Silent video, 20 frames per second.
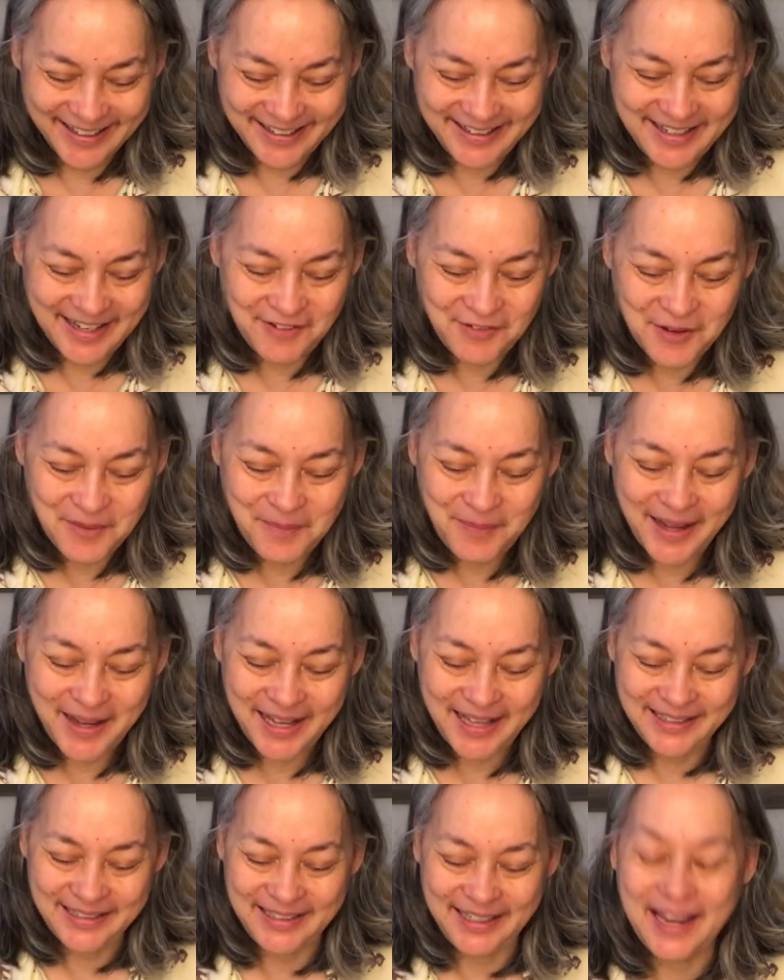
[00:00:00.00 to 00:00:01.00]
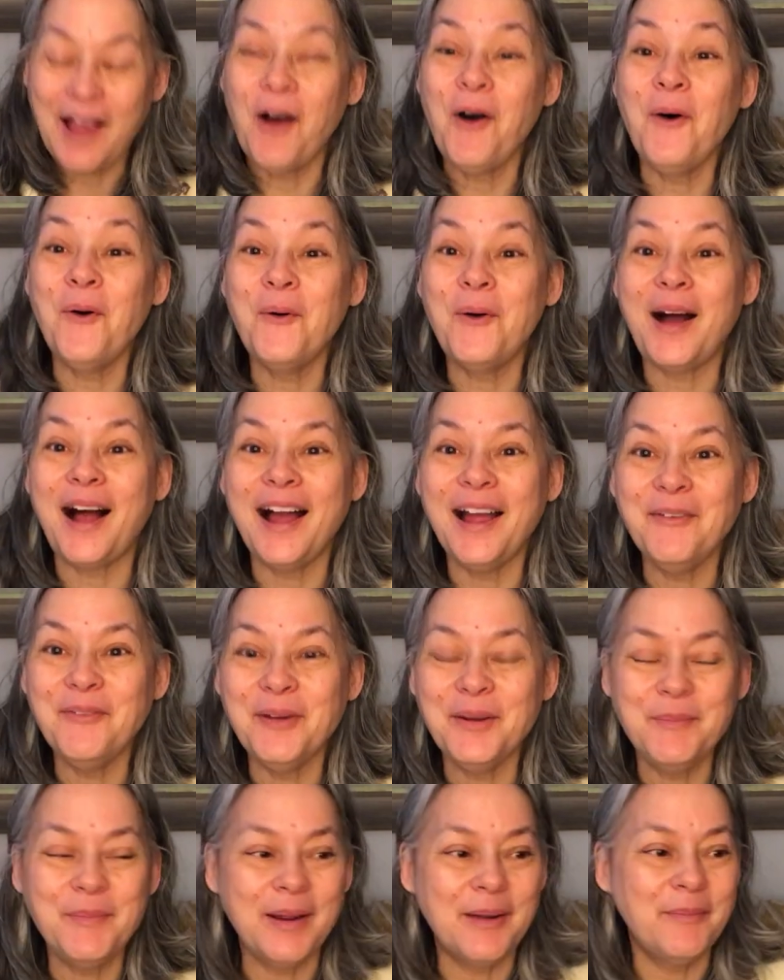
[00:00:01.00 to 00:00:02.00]
Devin Padley. Oh, I
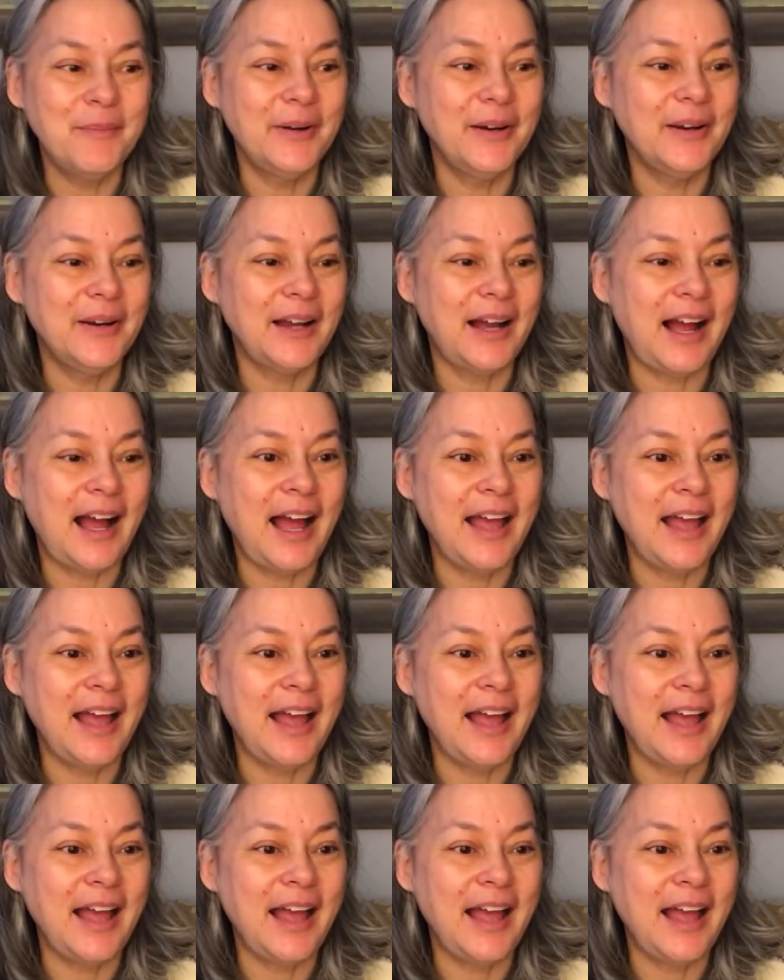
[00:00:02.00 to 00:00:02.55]
remember.